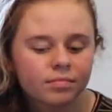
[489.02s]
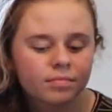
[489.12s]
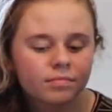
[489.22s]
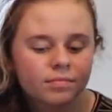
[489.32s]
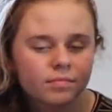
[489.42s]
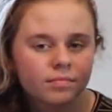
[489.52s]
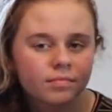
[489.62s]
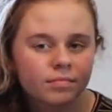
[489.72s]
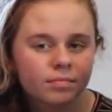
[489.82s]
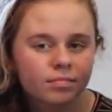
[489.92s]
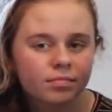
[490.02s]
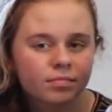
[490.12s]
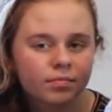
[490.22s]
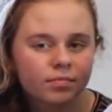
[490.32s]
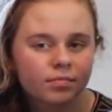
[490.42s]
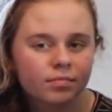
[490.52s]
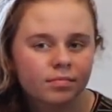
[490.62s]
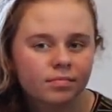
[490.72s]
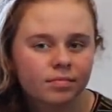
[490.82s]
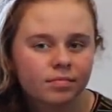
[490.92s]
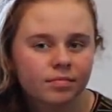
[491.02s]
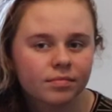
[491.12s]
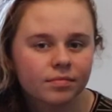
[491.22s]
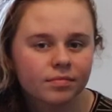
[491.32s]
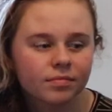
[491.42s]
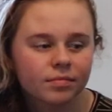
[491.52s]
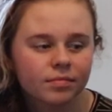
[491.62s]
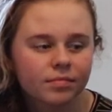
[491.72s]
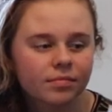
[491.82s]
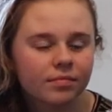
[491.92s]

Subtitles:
[no speech]